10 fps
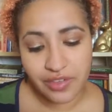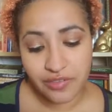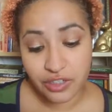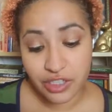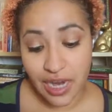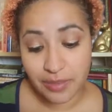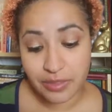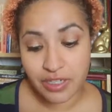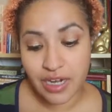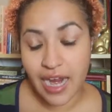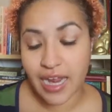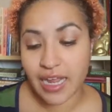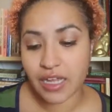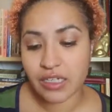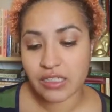first chapter
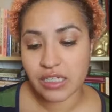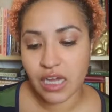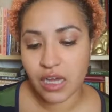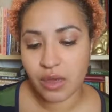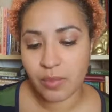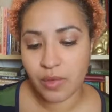and um,